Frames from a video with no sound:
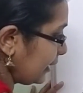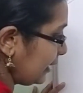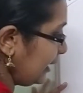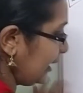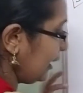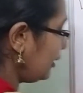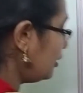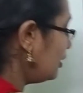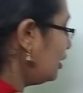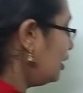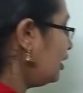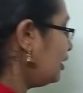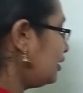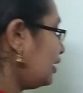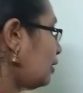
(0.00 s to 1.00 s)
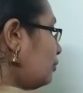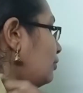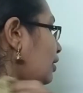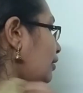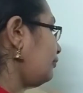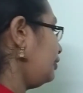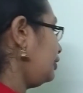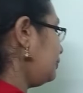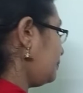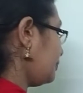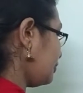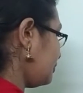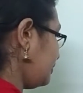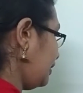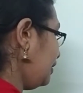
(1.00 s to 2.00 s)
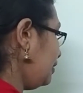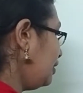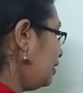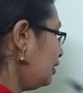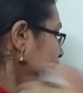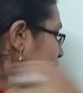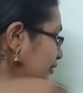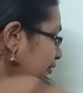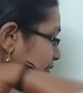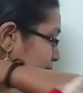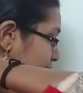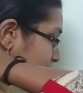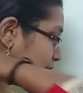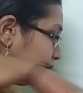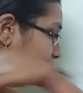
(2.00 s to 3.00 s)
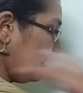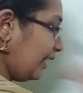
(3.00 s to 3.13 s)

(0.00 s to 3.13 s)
Clear? Now how will we proceed? So